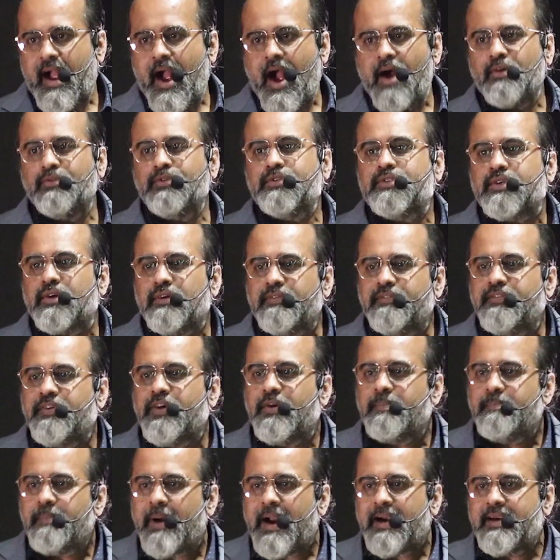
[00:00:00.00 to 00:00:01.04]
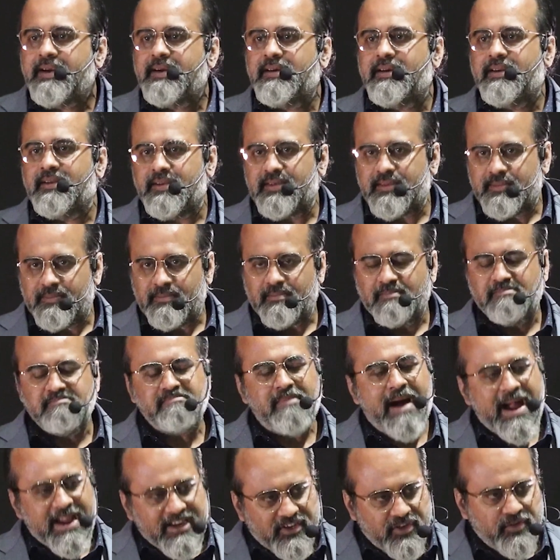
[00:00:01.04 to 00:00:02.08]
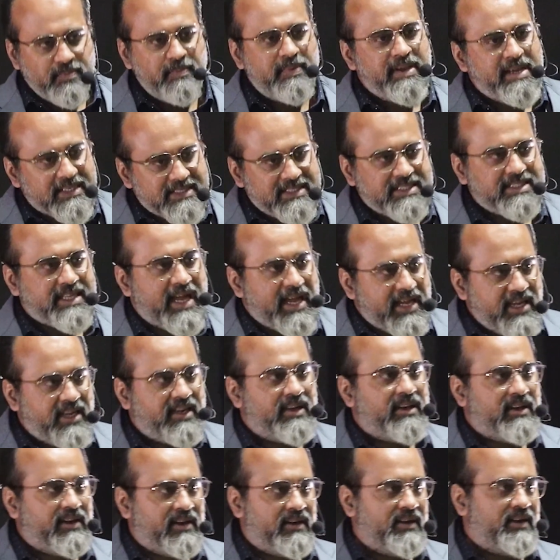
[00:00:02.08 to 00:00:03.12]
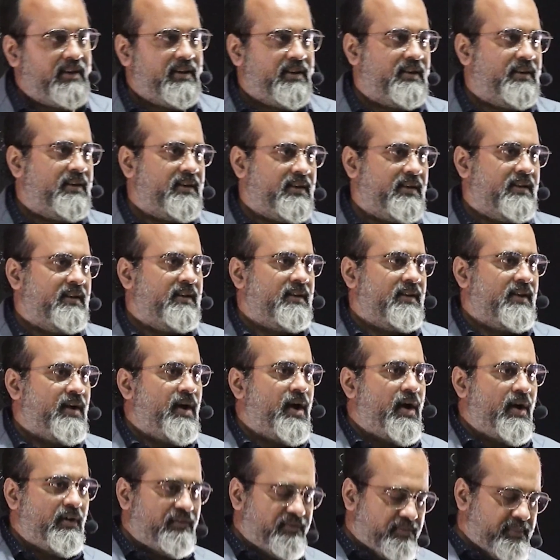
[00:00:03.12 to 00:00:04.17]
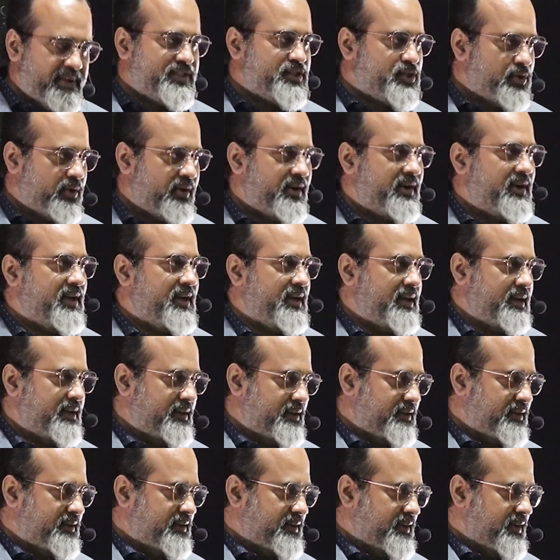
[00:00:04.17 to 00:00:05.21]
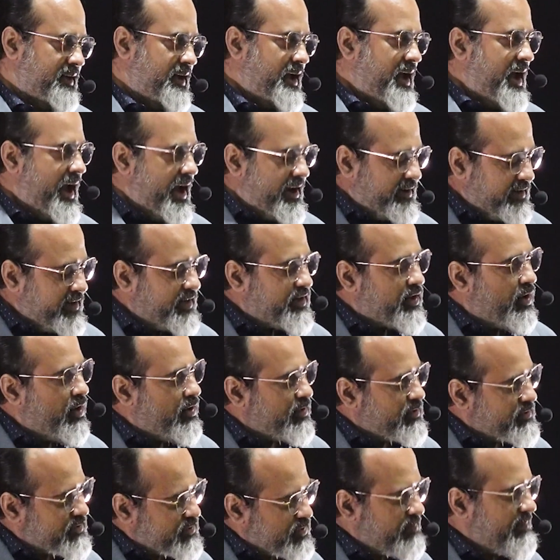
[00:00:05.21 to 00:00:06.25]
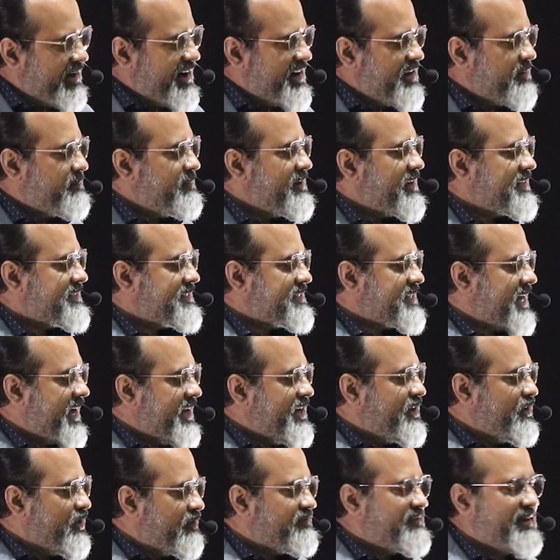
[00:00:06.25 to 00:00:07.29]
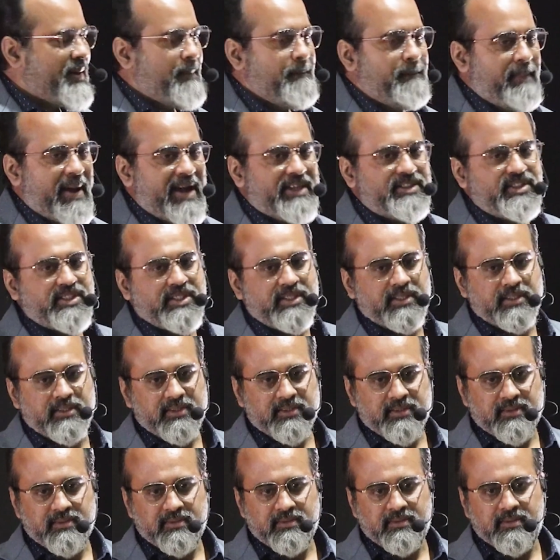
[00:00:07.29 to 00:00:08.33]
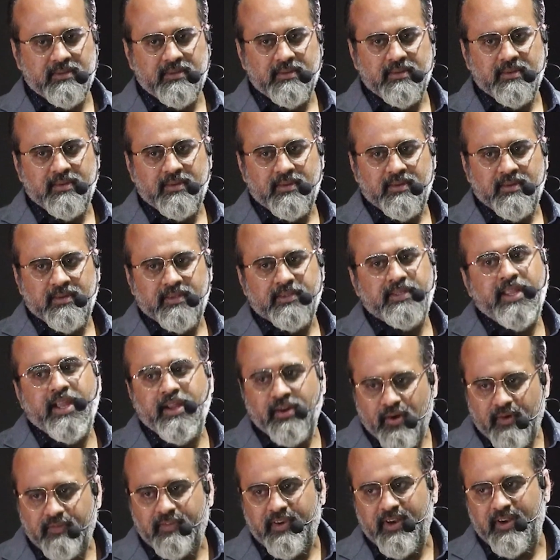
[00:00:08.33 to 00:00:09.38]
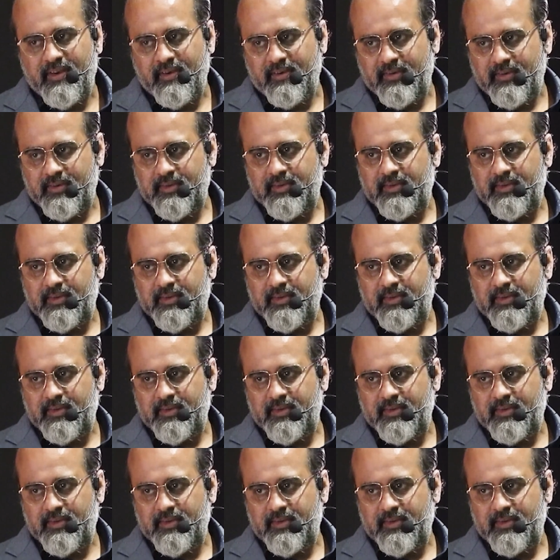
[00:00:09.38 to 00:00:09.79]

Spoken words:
out of your partner might be a sign of maturity. And it also might be a sign of compassion. Think of it.